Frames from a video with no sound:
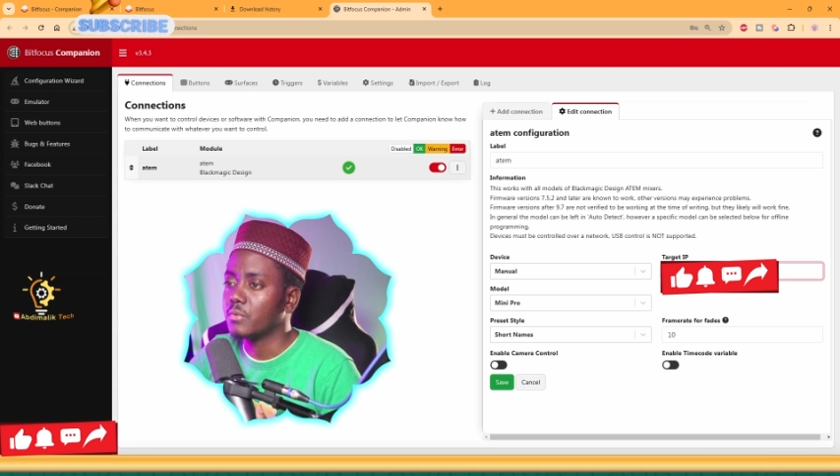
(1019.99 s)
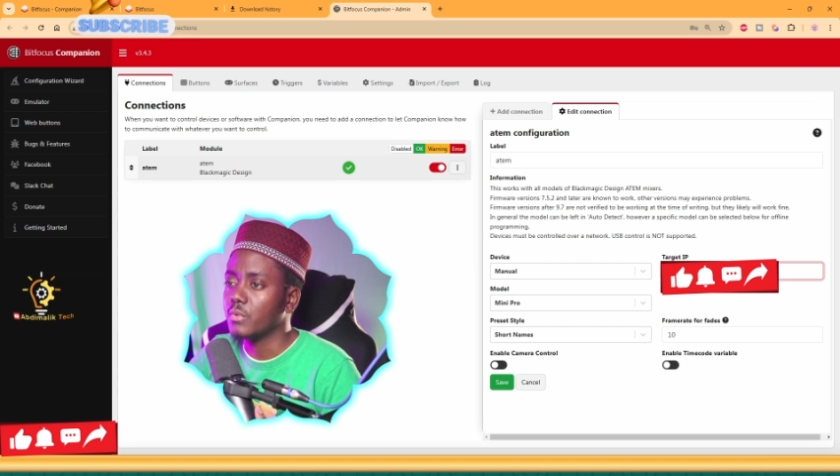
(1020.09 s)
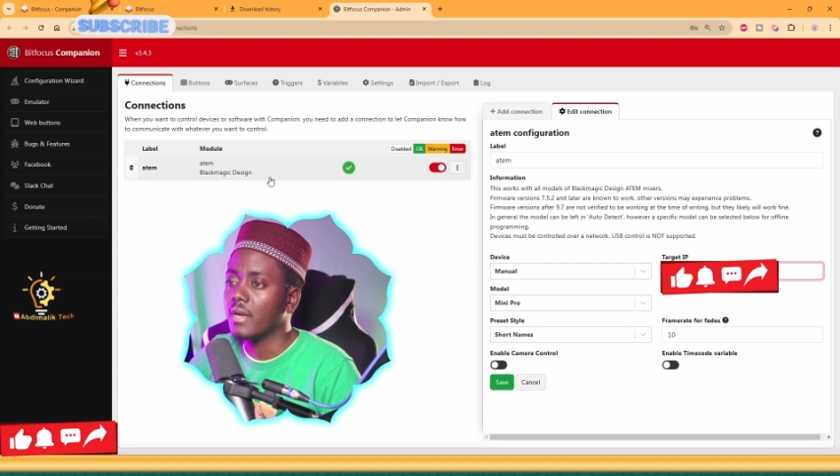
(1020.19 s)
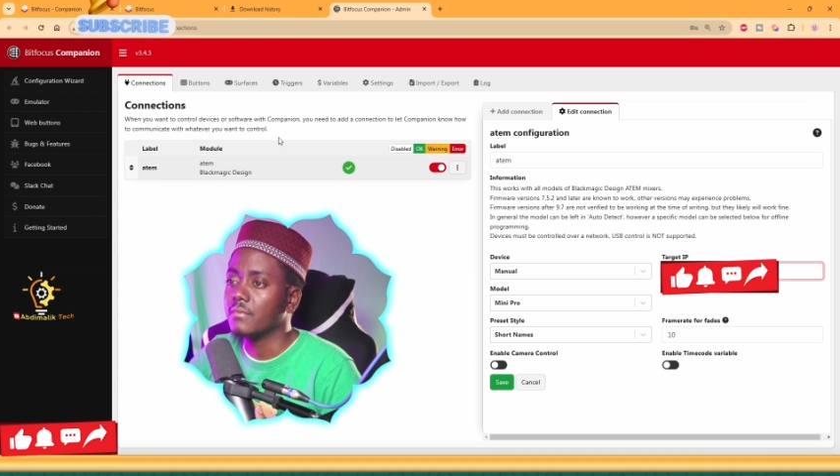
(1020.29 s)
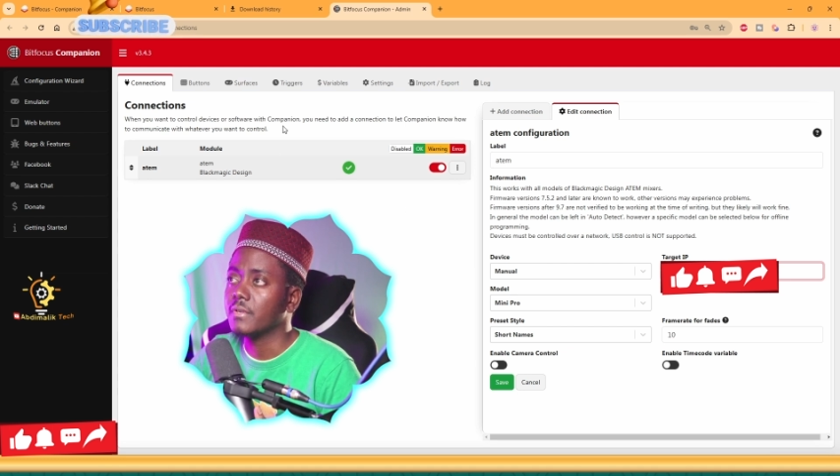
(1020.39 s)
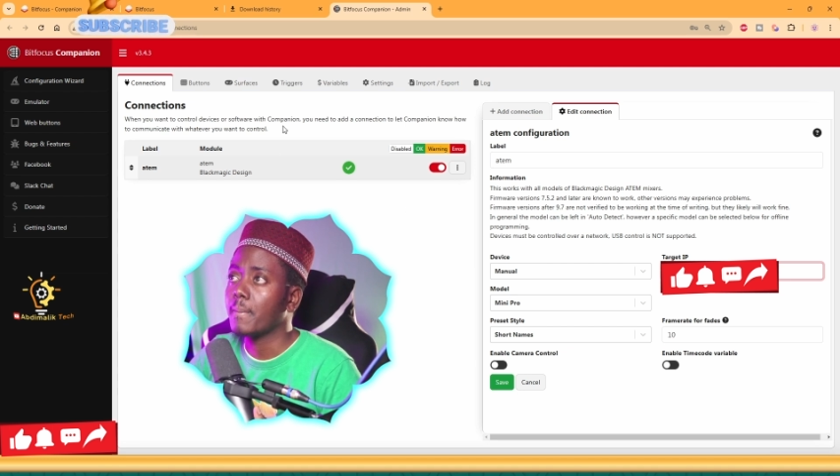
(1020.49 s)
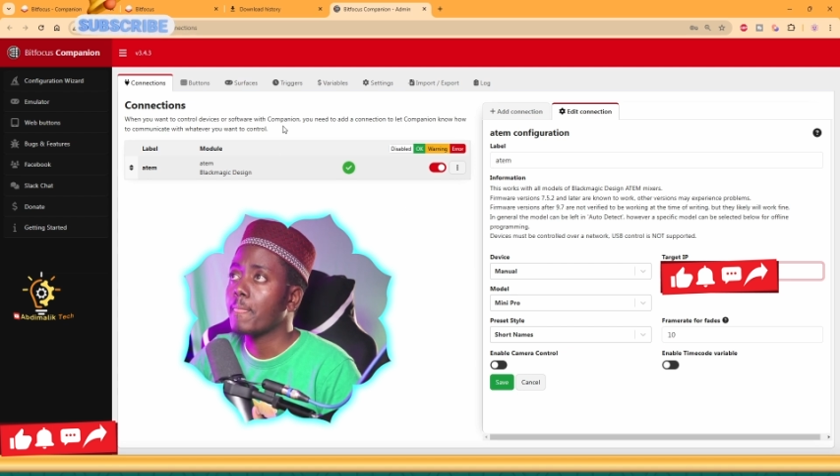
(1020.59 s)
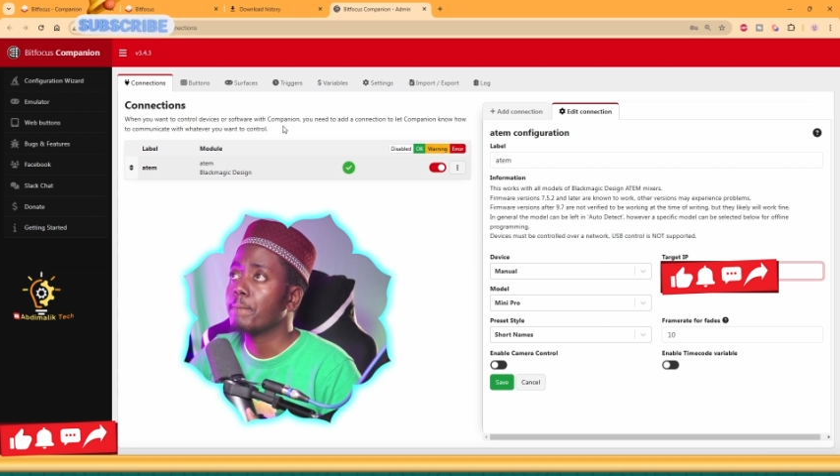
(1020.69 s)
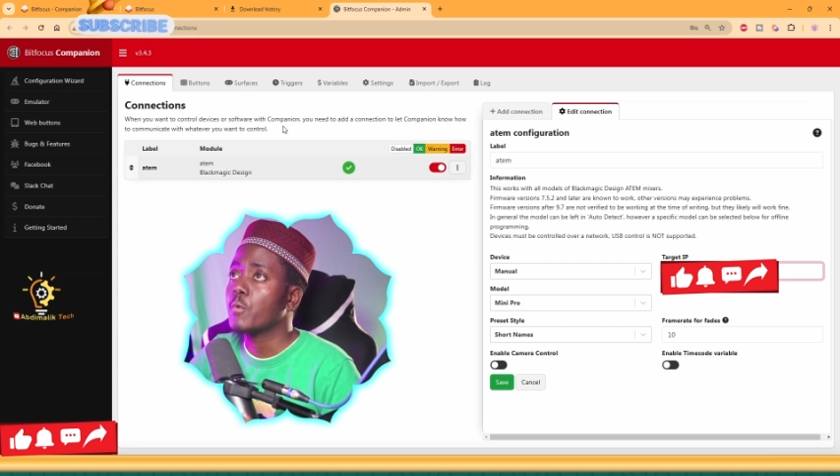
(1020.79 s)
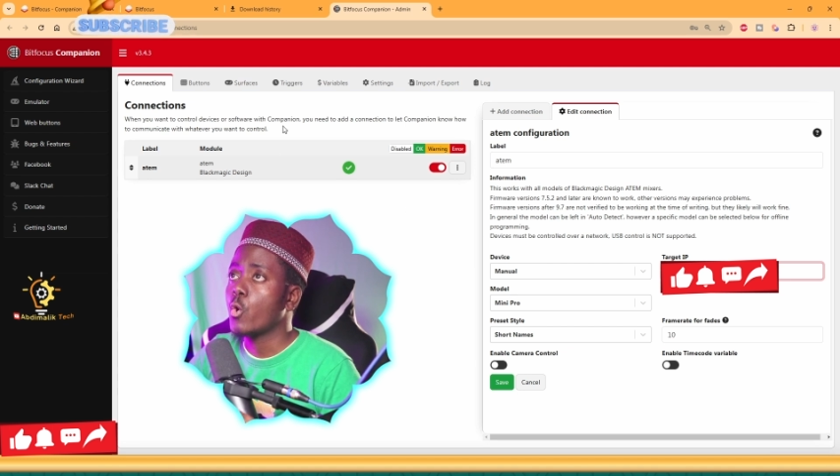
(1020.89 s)
you're having.
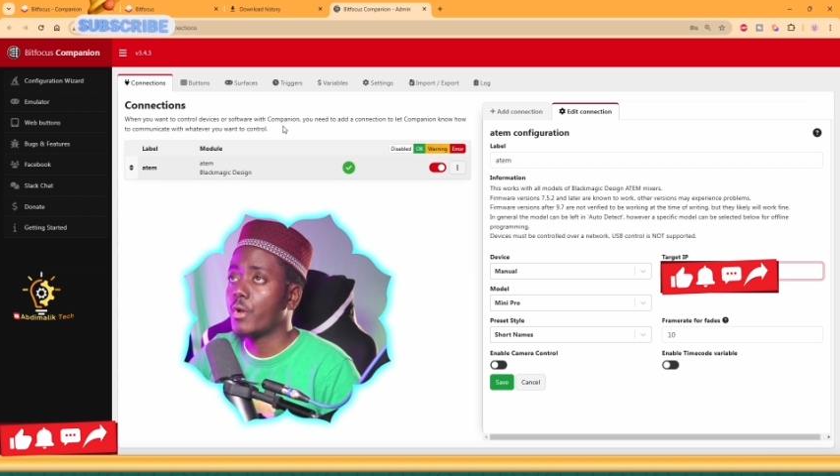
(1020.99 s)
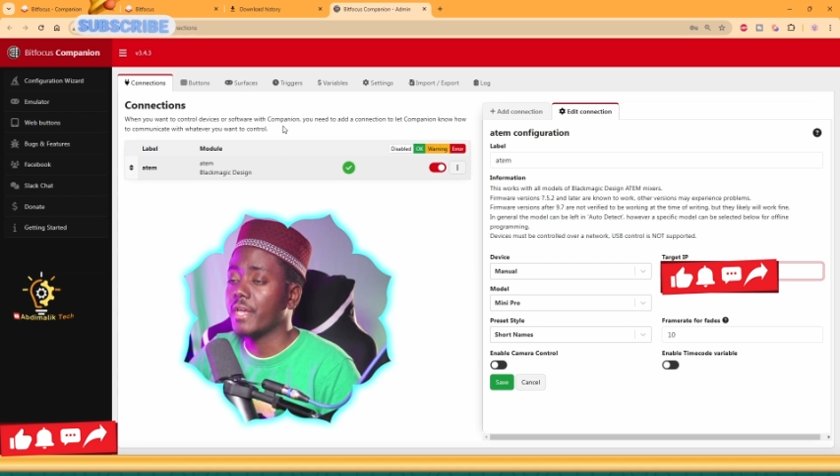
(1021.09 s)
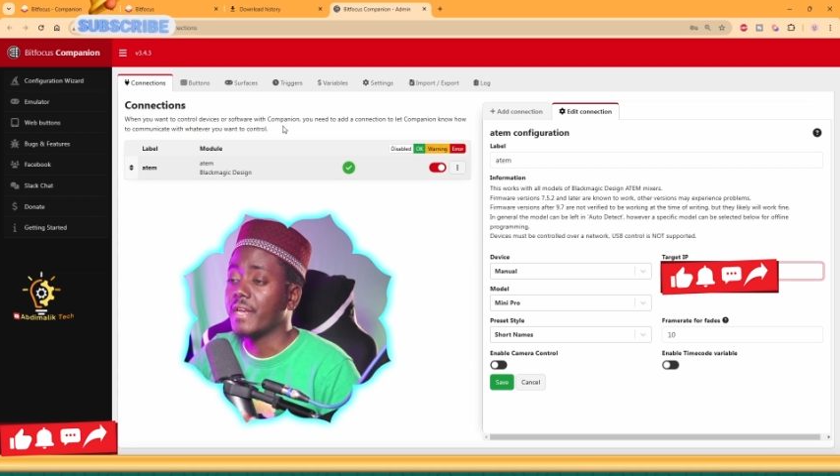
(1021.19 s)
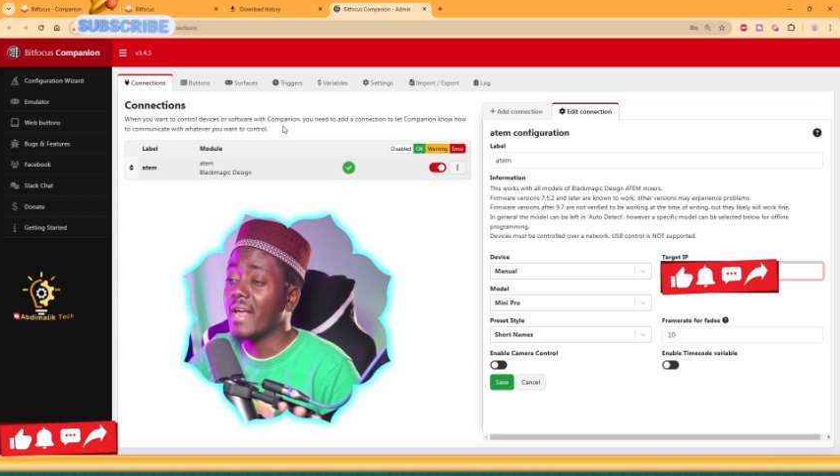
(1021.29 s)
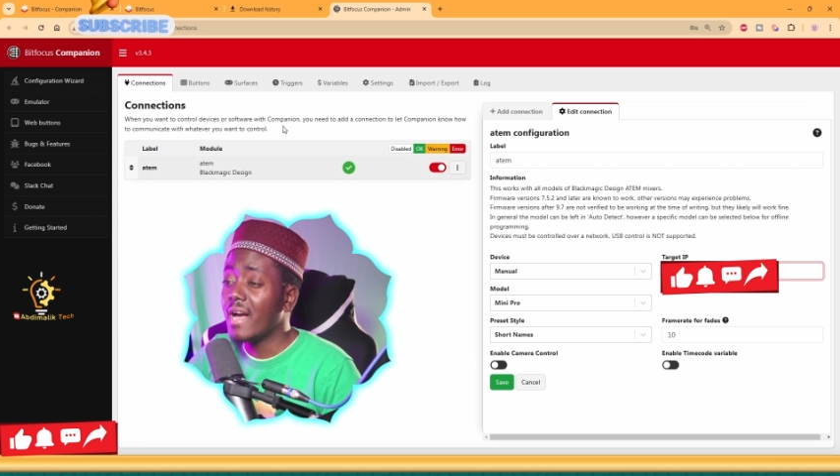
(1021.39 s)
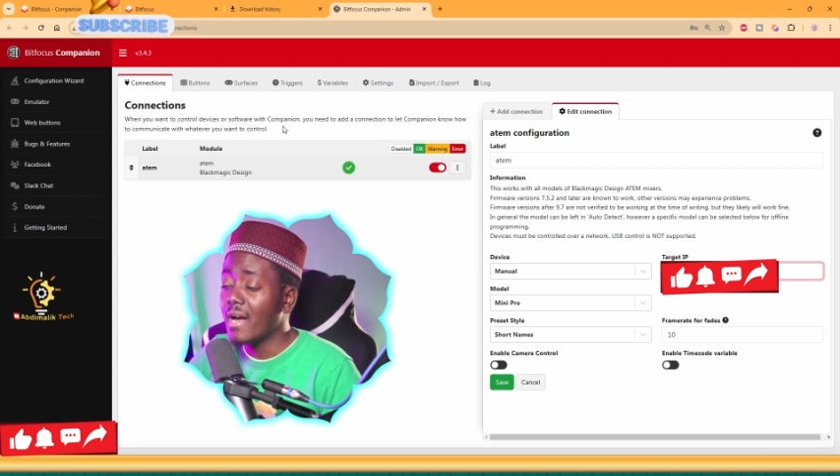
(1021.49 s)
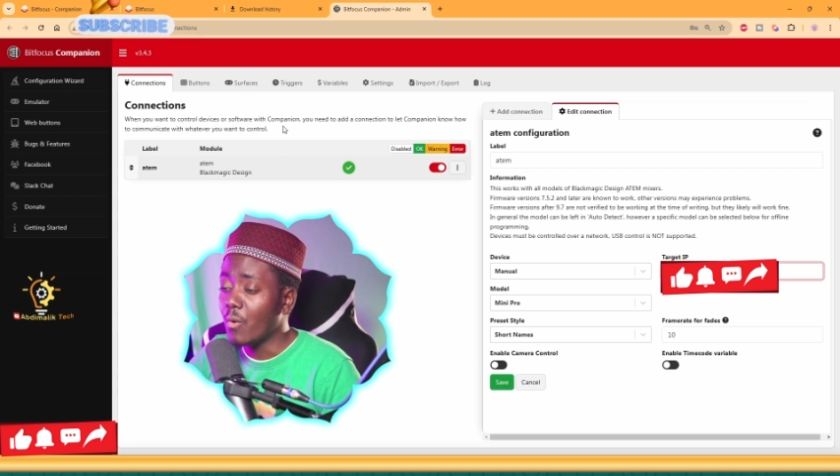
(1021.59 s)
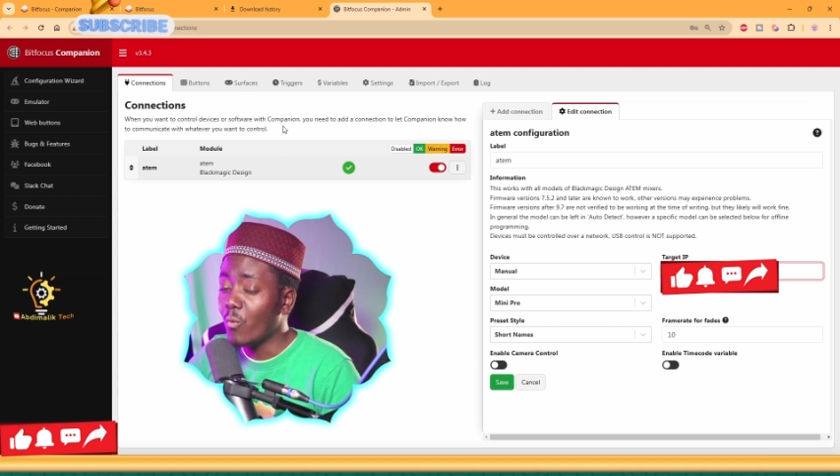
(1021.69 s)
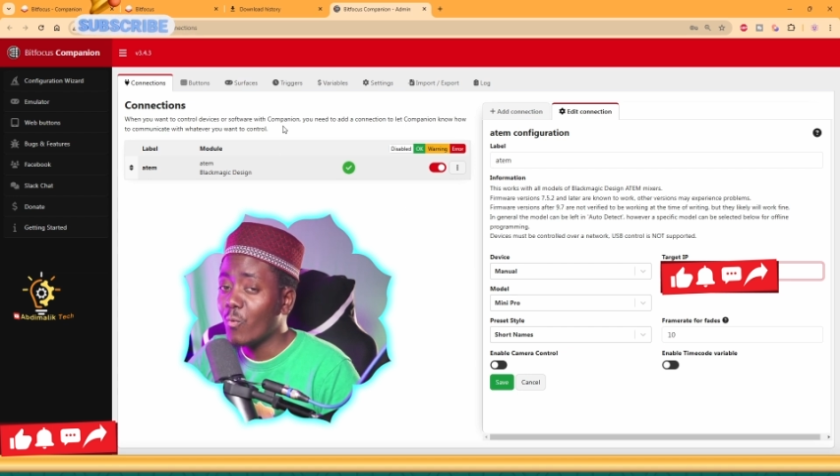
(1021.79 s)
Okay, now